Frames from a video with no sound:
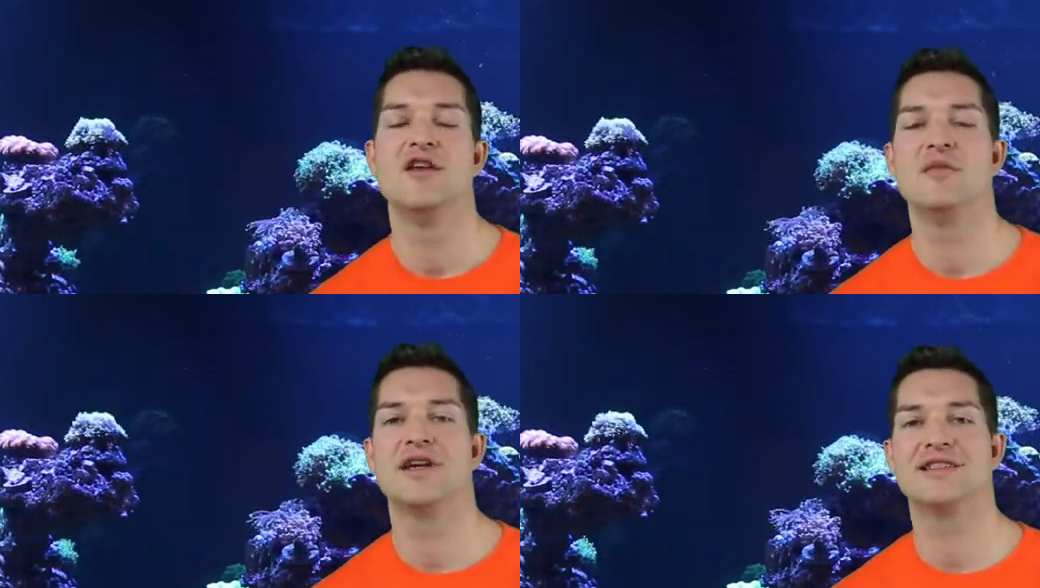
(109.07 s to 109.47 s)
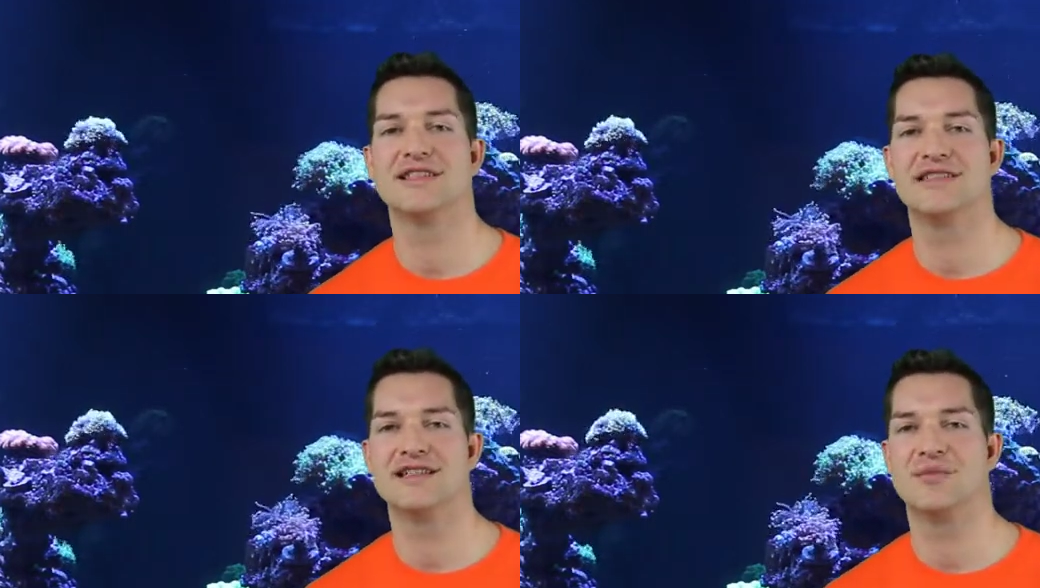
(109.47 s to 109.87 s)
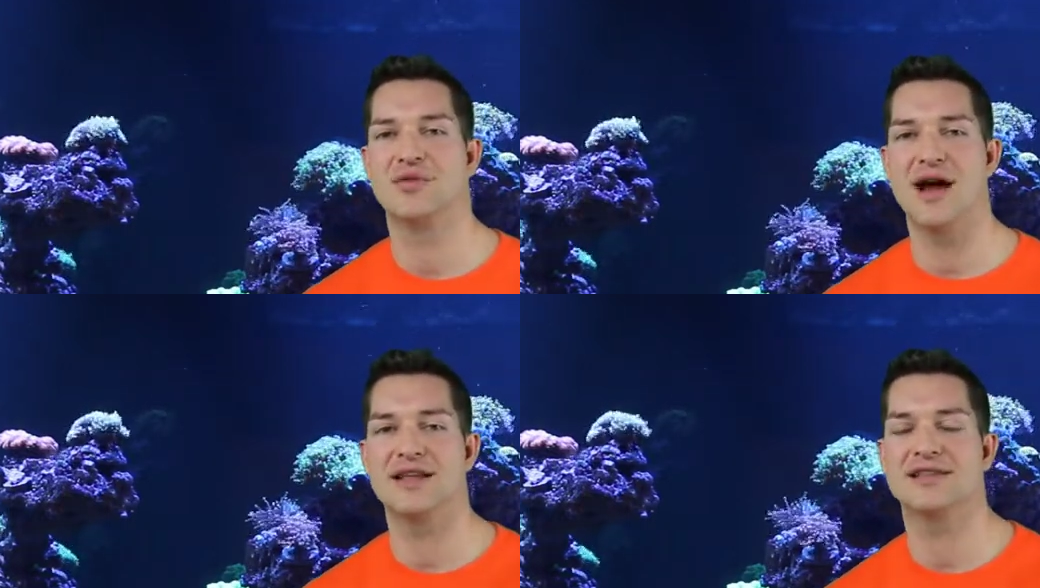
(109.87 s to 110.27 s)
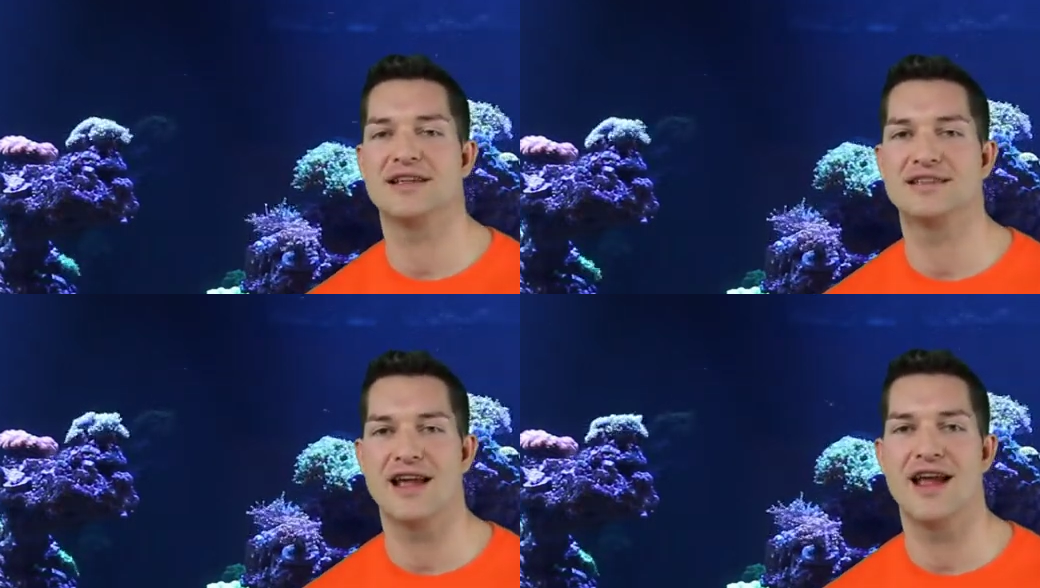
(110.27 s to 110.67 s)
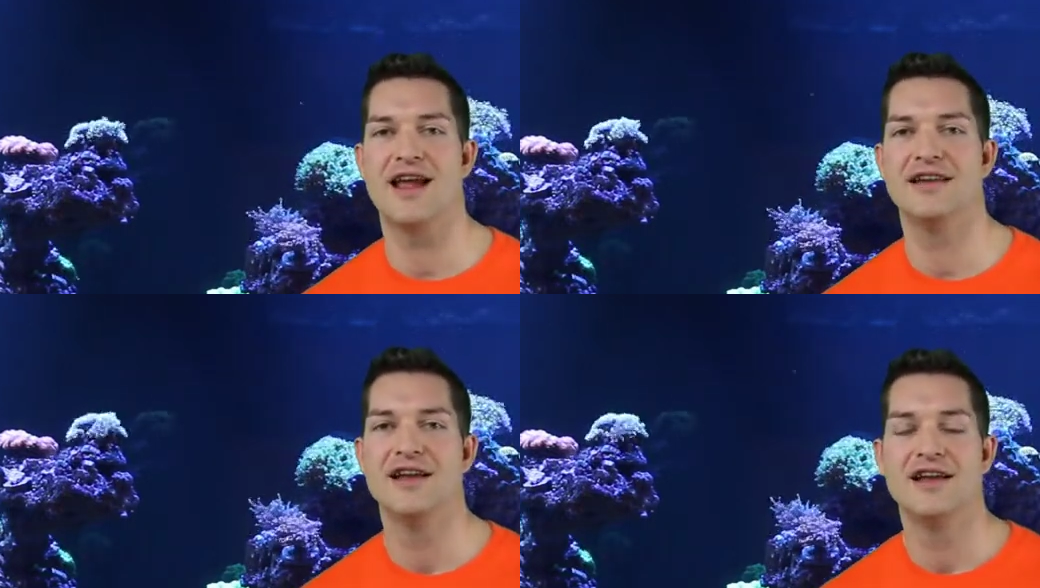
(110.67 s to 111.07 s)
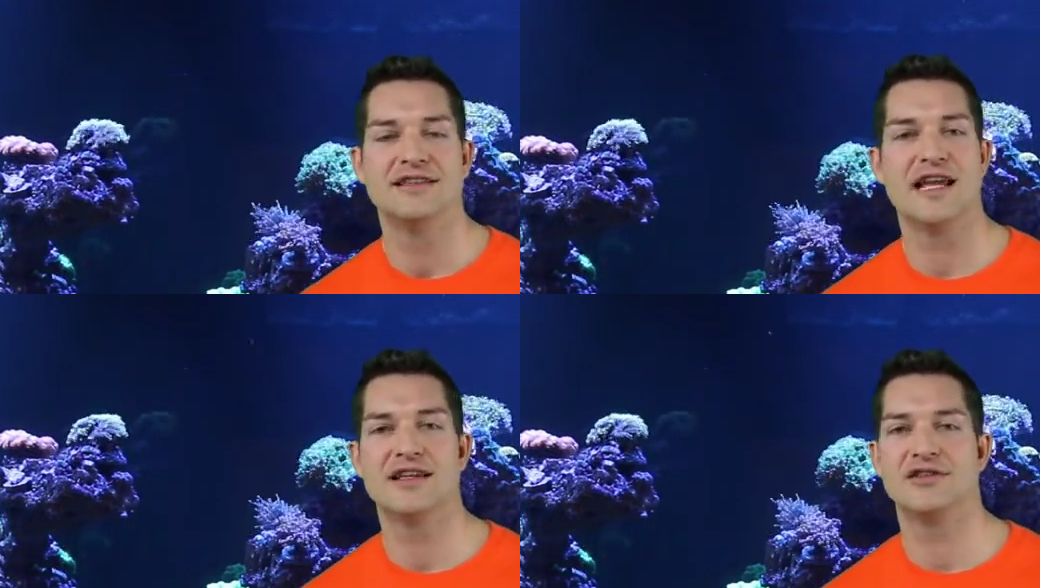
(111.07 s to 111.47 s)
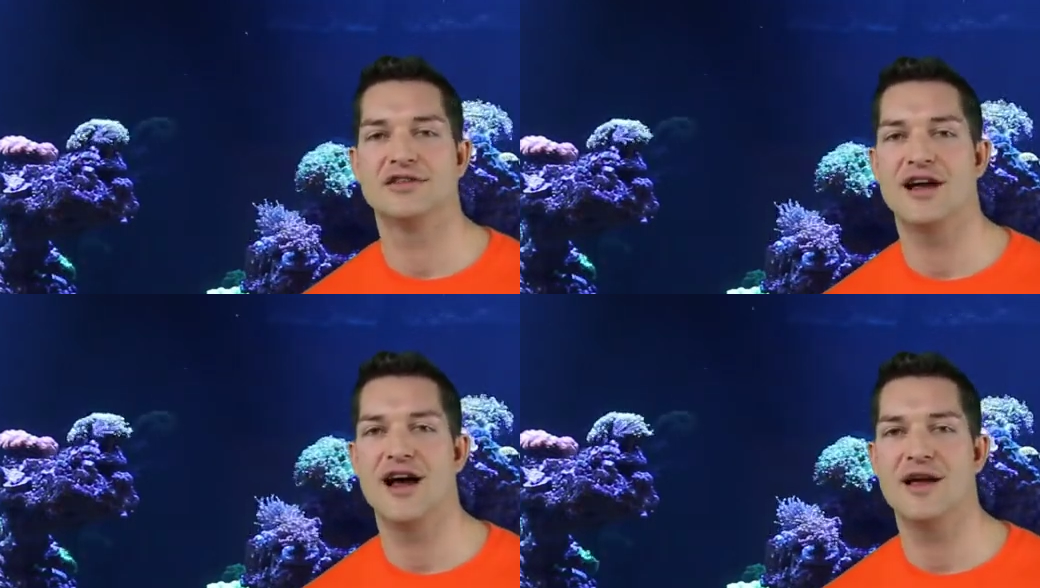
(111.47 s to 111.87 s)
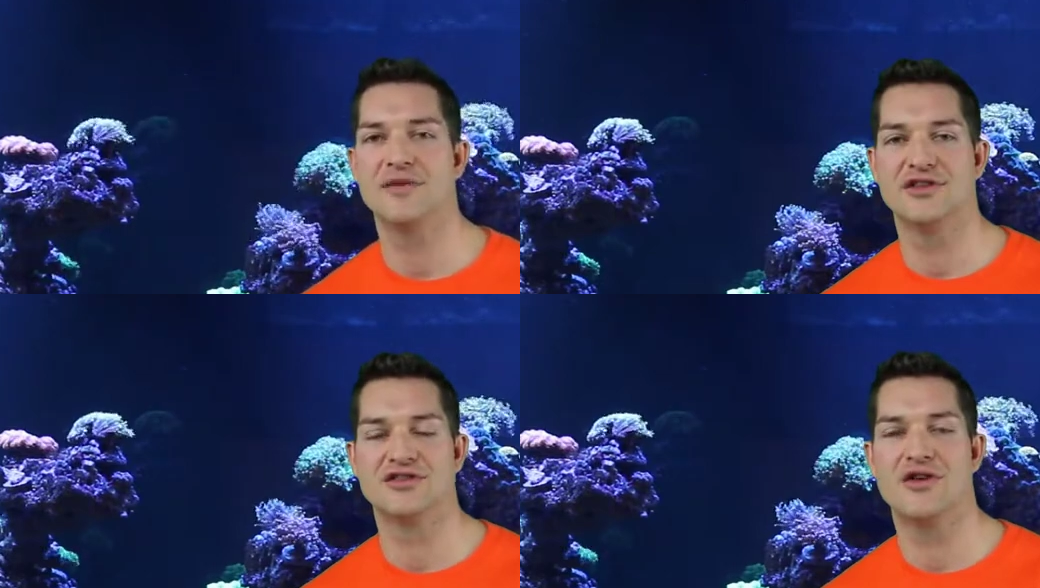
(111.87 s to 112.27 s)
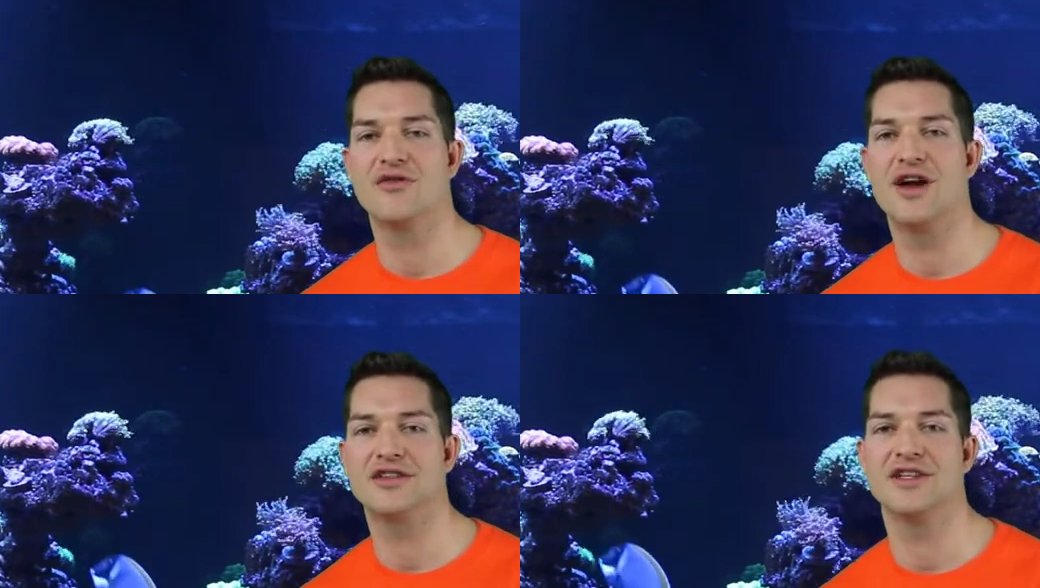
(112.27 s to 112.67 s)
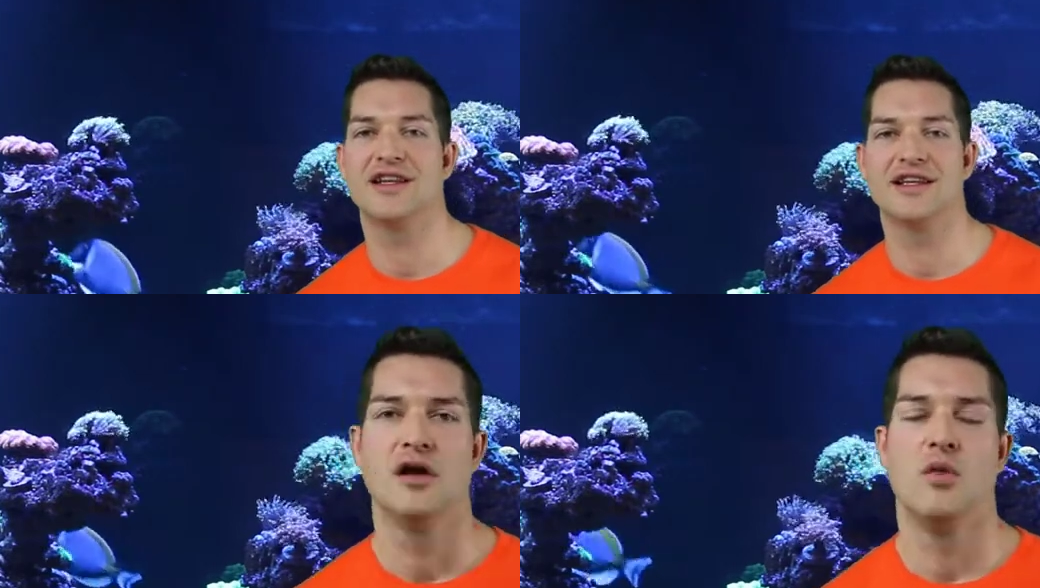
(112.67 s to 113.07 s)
because this is a process and taking your time, there's no rush in it.